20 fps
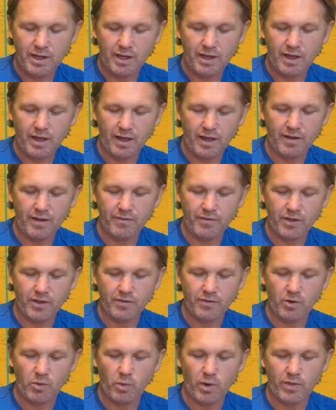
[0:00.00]

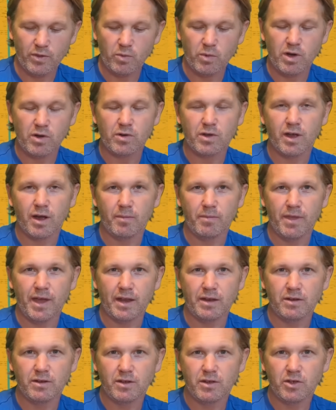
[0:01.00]
that won the World Cup
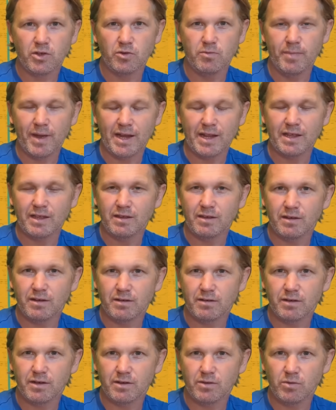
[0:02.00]
then, who many
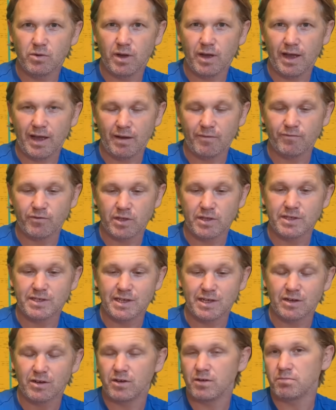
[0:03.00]
have
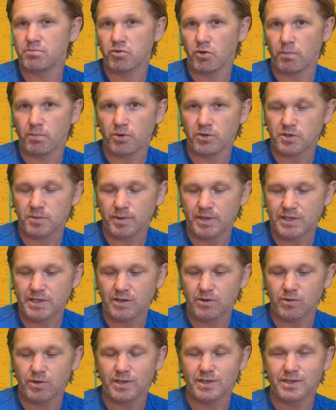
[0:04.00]
considered and possibly
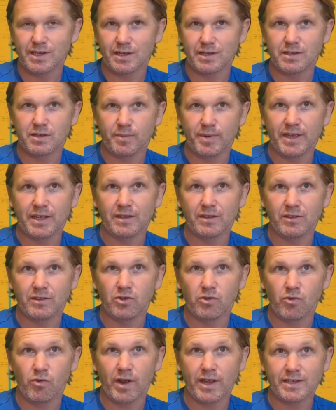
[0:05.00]
still consider to be the
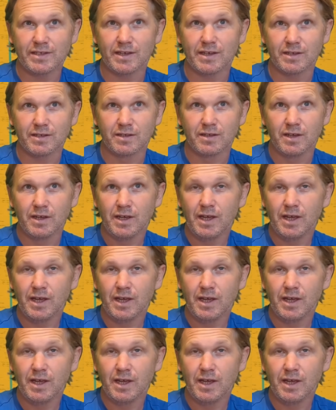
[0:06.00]
greatest.